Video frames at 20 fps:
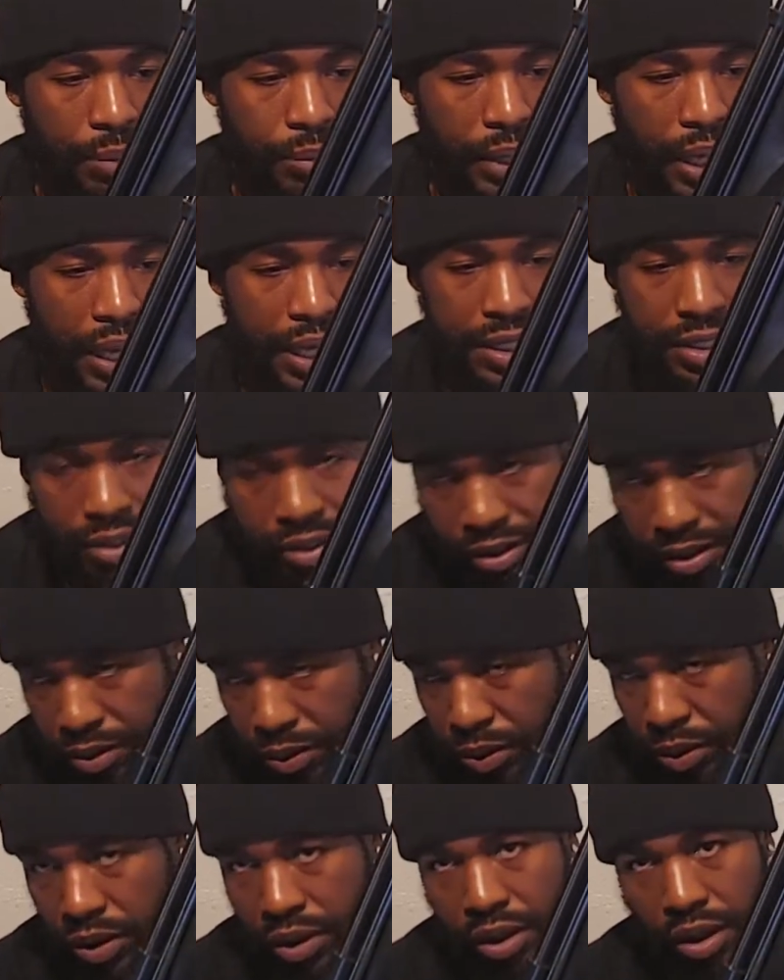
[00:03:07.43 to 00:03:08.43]
as
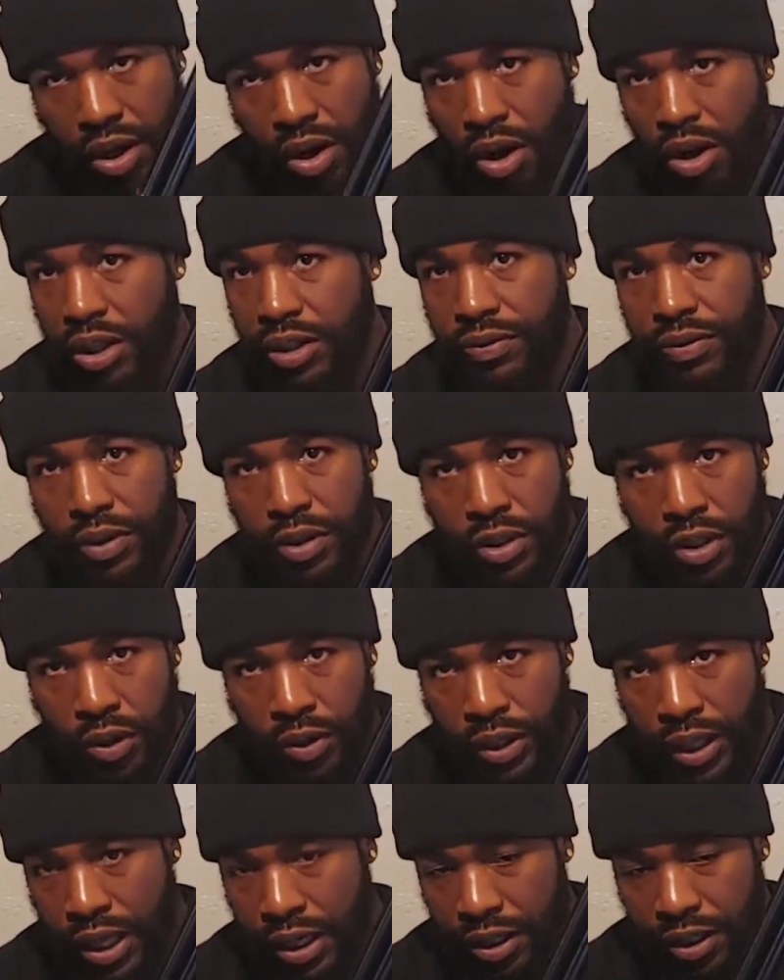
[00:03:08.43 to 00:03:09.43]
all of you know
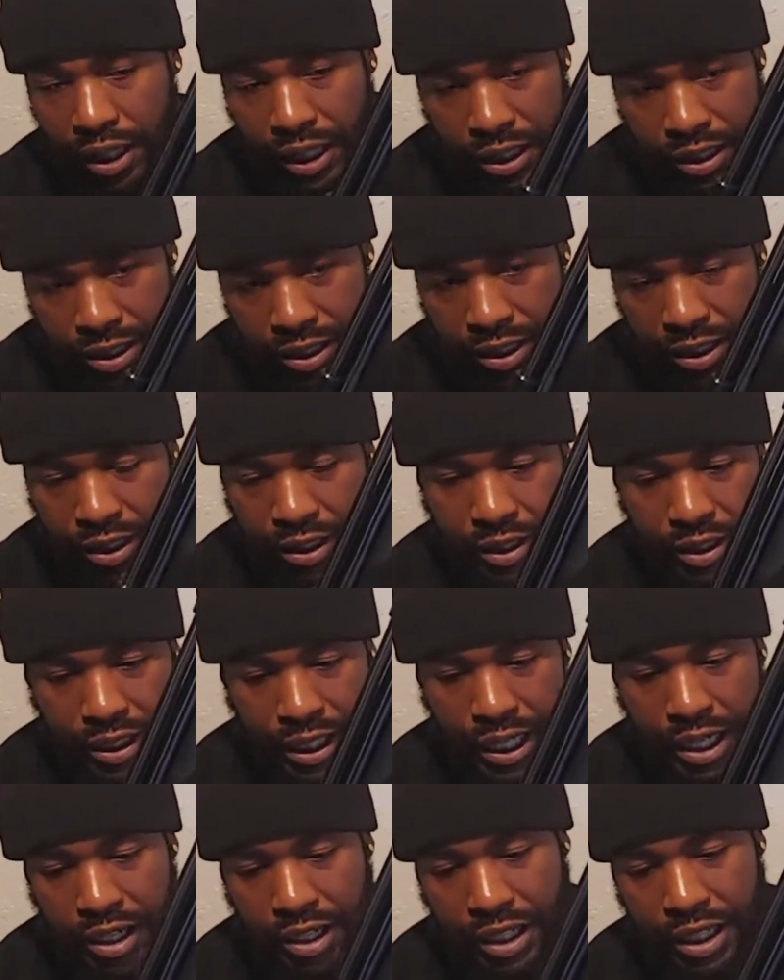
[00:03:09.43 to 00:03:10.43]
that are into the
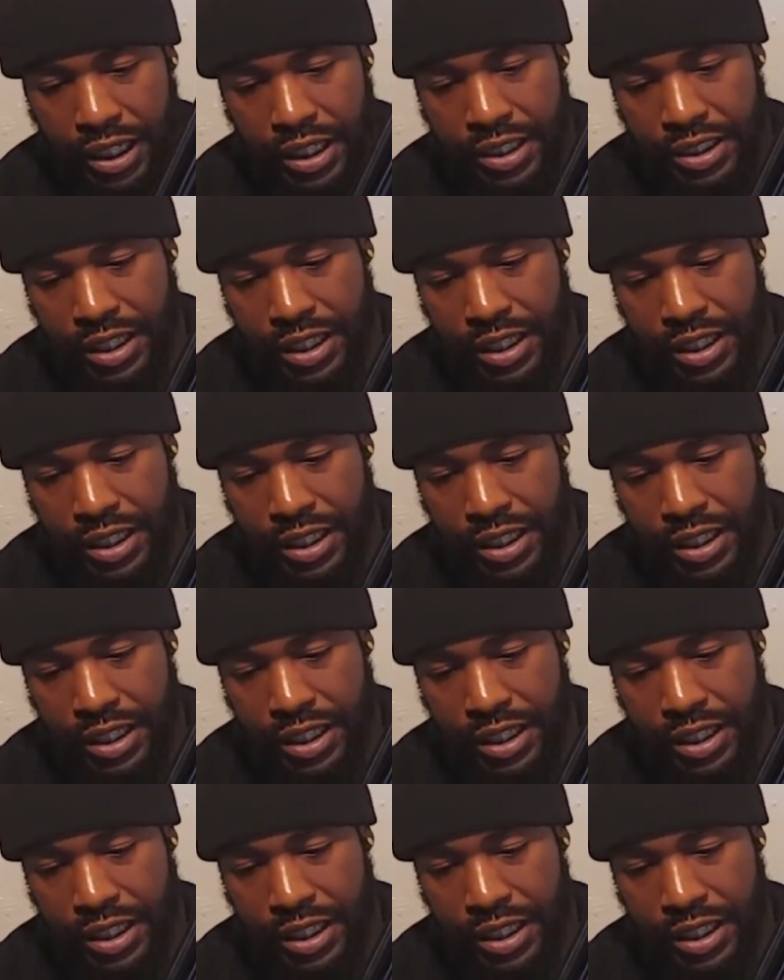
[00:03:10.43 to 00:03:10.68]
air guns,